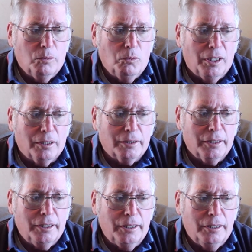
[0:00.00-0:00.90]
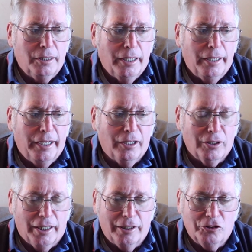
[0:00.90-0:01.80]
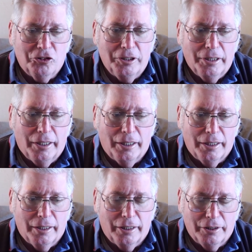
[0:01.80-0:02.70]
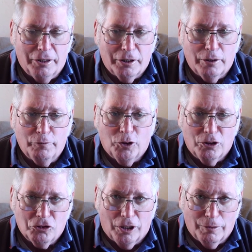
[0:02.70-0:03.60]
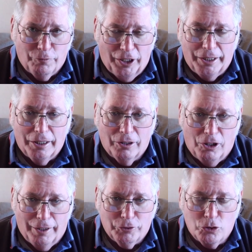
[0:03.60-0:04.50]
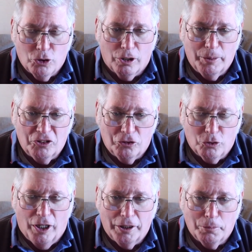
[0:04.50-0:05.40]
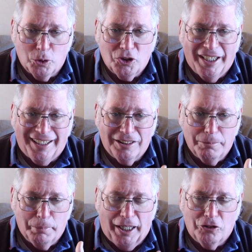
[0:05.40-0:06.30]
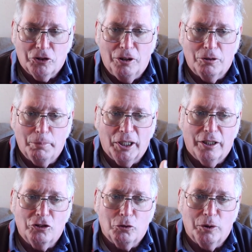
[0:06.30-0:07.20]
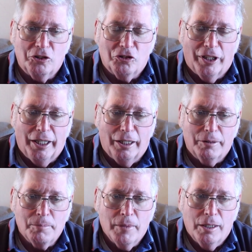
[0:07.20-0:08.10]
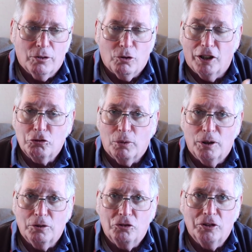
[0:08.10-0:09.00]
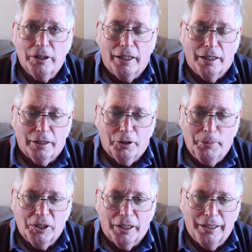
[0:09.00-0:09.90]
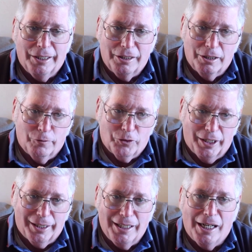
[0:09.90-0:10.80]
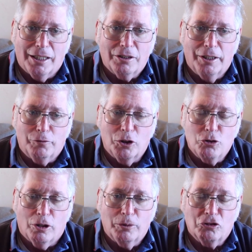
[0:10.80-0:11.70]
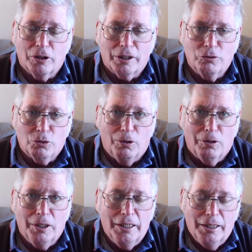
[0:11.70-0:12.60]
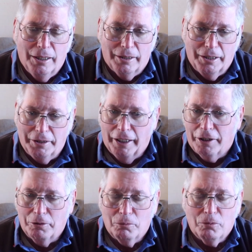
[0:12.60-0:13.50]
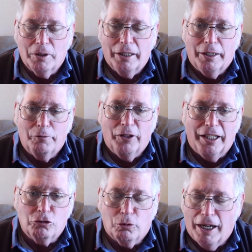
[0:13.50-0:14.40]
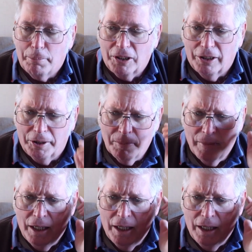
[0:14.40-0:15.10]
Well, the Allies and the 101st are fighting off the Germans, trying to protect Bastogne because it was a crossroads community, and if the Germans took control, then they could advance rapidly.